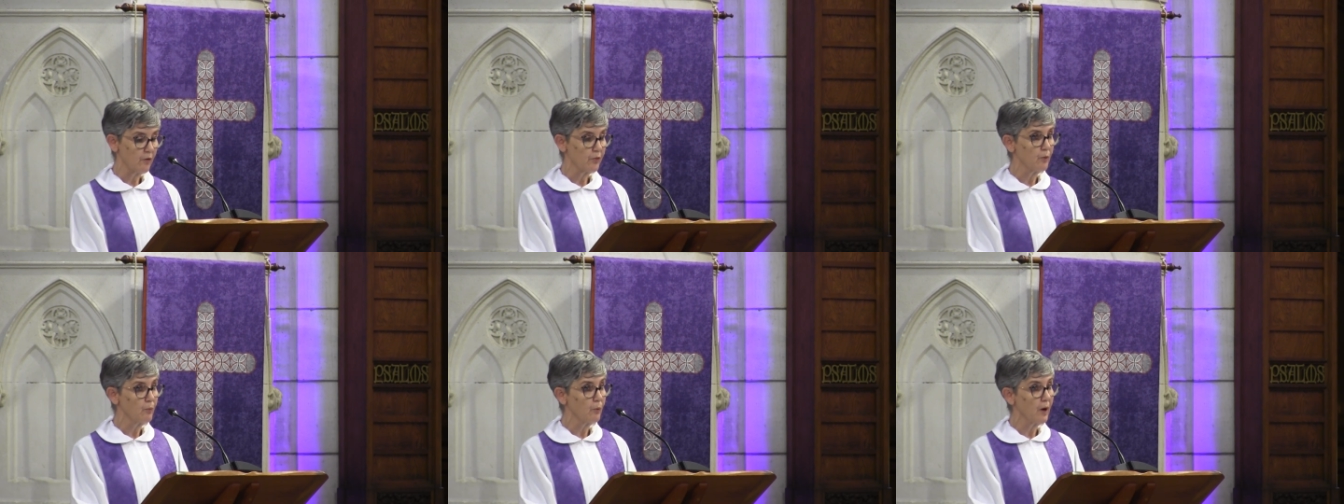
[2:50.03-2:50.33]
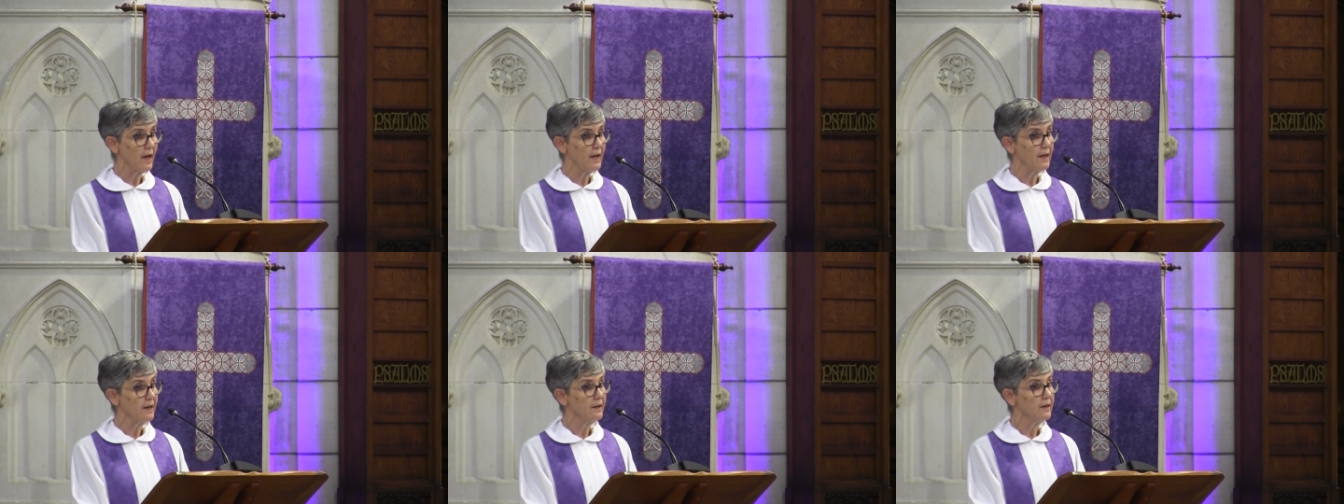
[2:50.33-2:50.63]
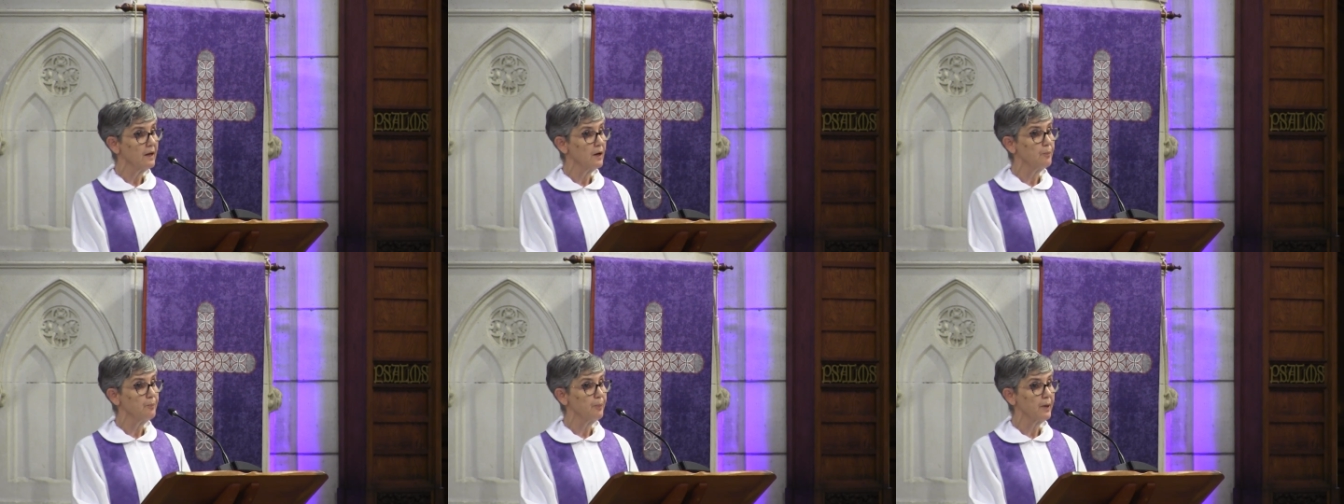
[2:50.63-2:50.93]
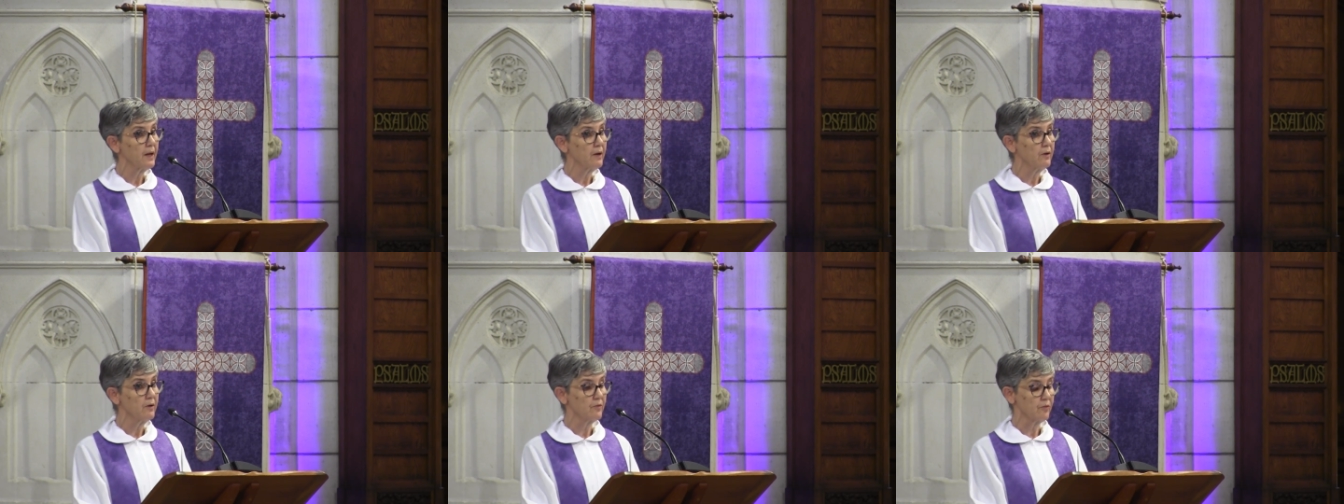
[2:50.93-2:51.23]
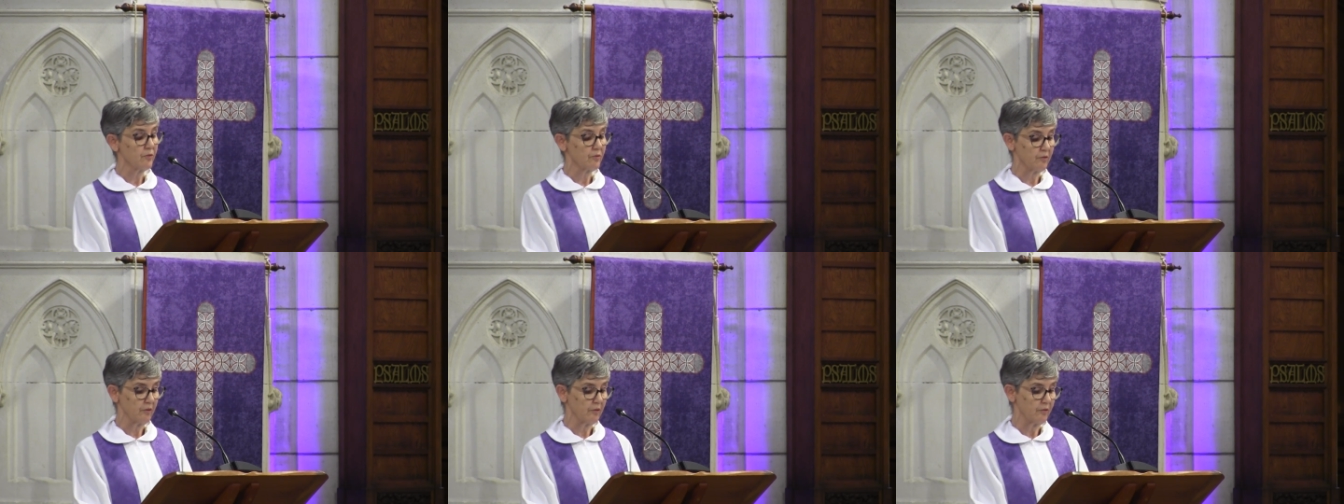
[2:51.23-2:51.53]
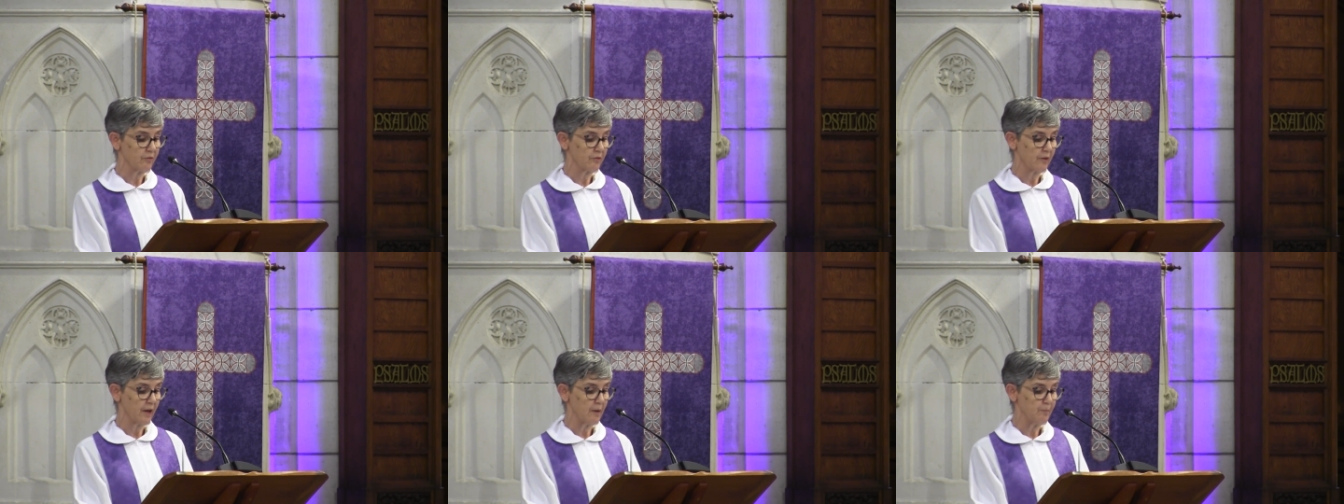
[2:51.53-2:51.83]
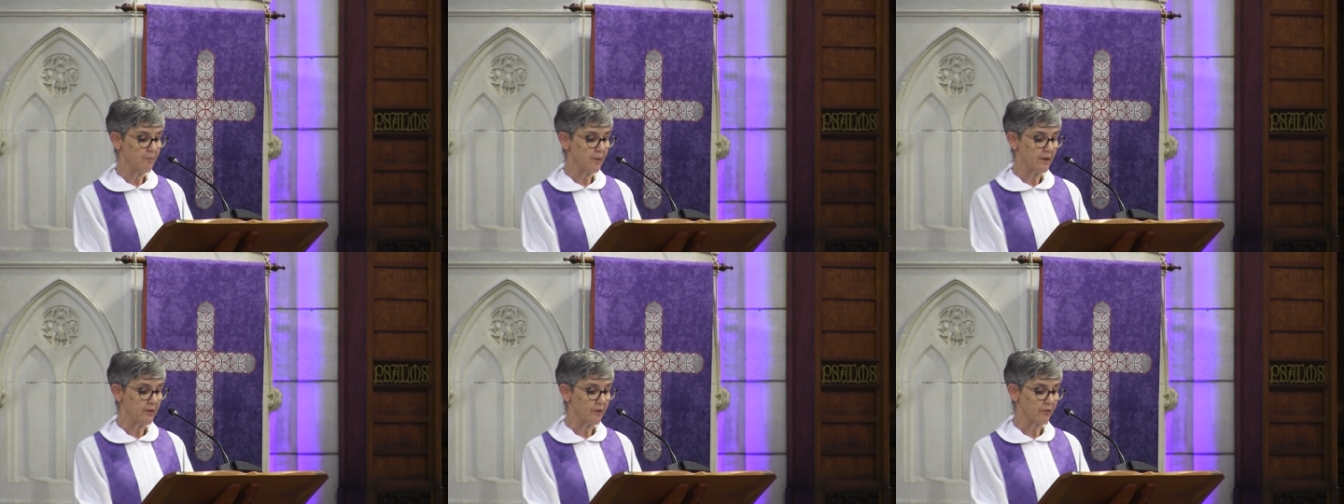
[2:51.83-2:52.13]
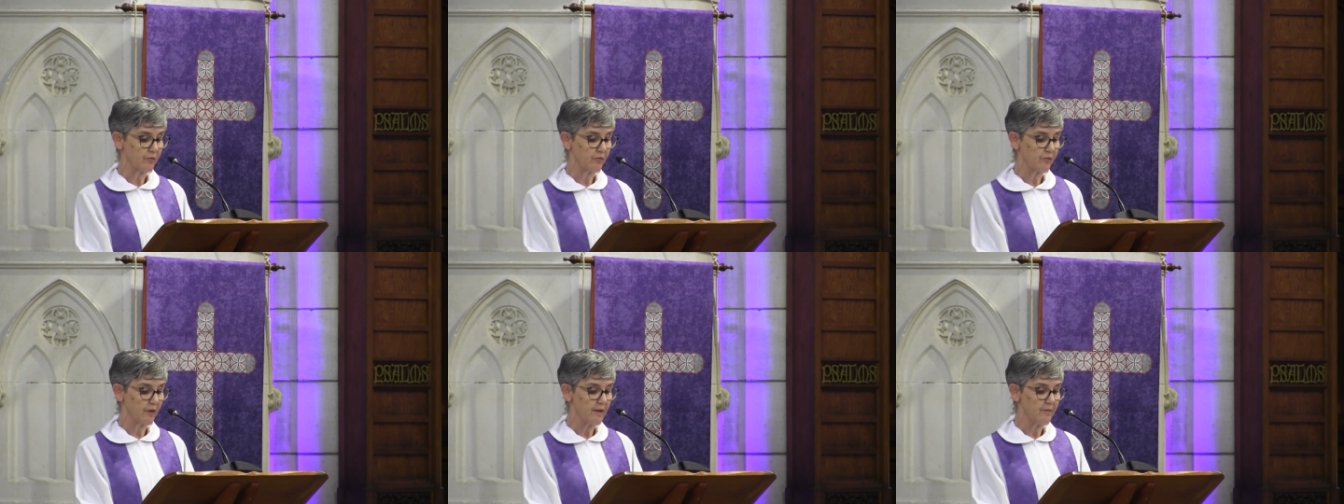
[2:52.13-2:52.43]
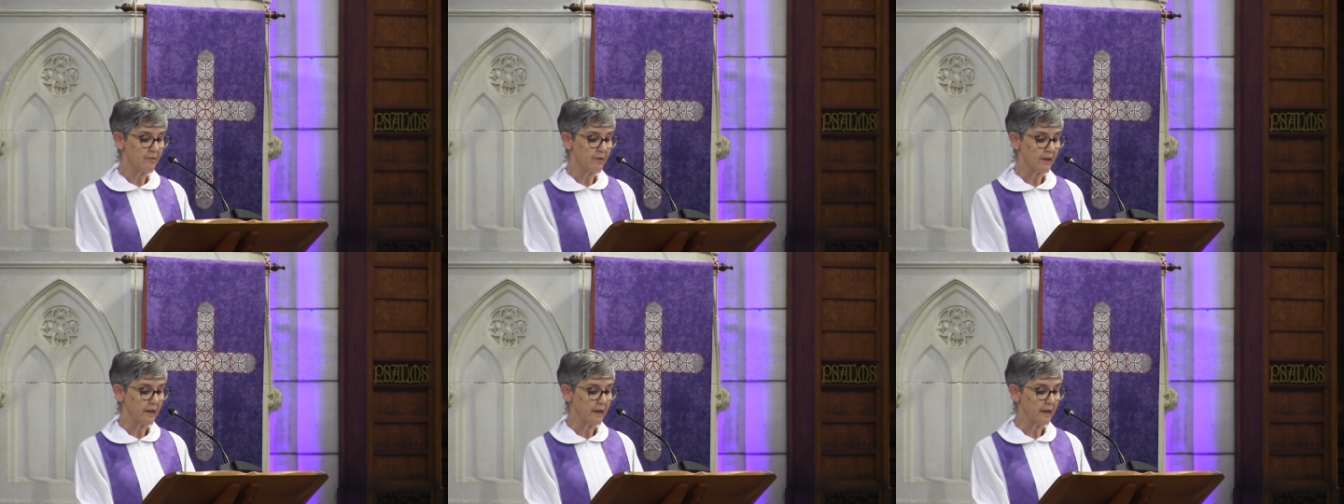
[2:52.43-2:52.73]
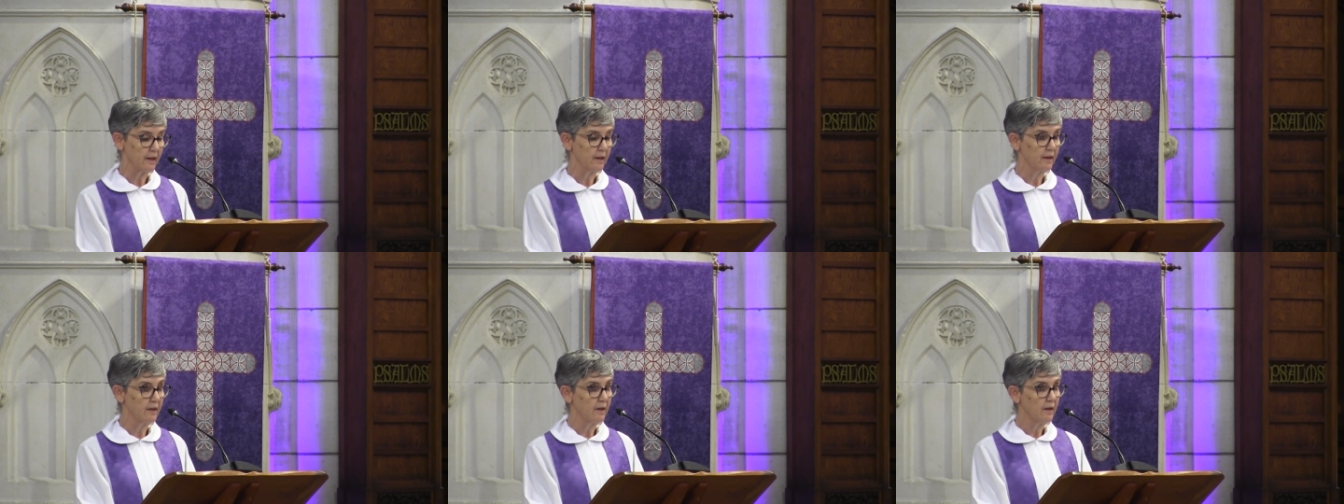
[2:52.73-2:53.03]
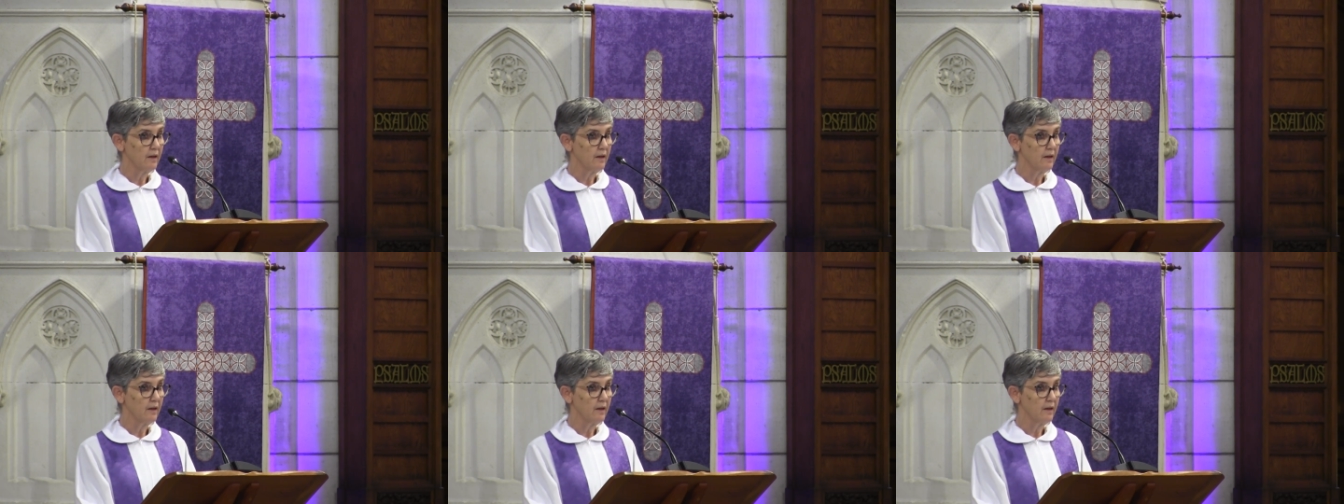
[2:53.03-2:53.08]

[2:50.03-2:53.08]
on the way appearances can be deceiving.